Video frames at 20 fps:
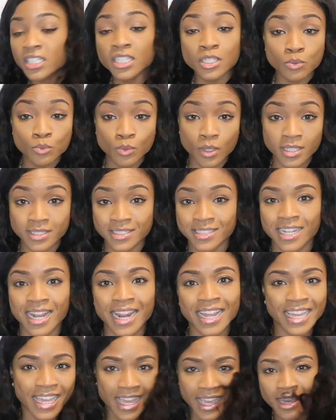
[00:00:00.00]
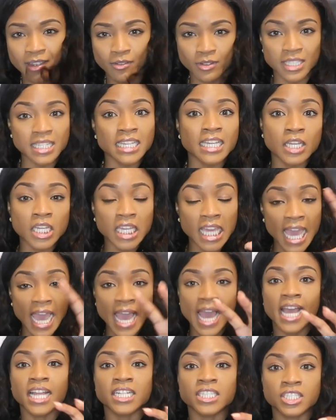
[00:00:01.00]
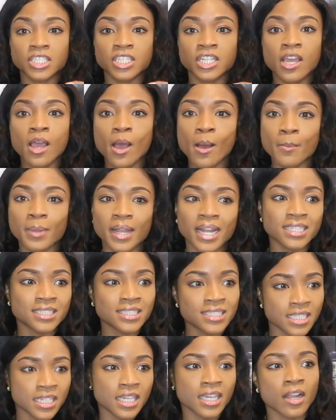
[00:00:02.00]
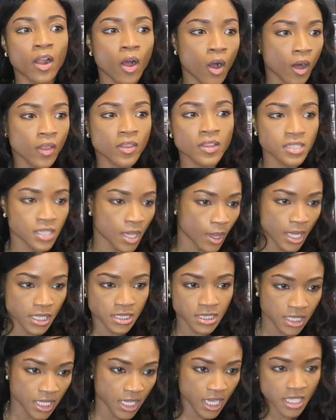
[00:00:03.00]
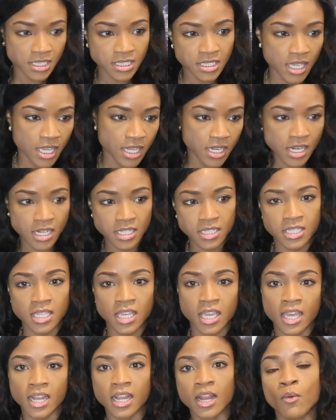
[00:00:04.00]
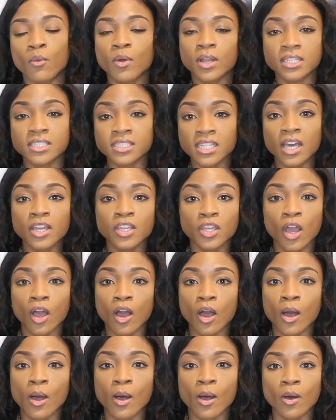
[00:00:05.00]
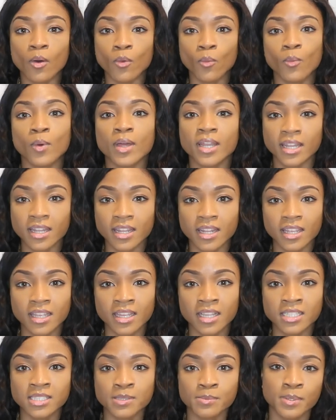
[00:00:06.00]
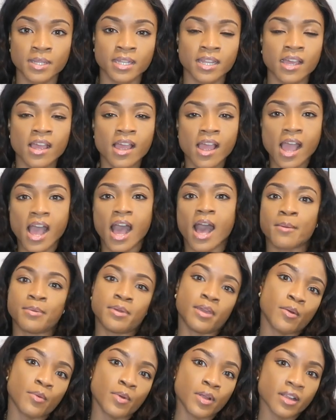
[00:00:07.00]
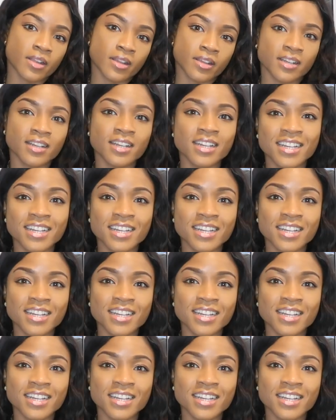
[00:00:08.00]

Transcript: good ones that I can't really catch, but I see it all the time. I see it, I see it, I see it, and I want to tell y'all what it is, but I be at work.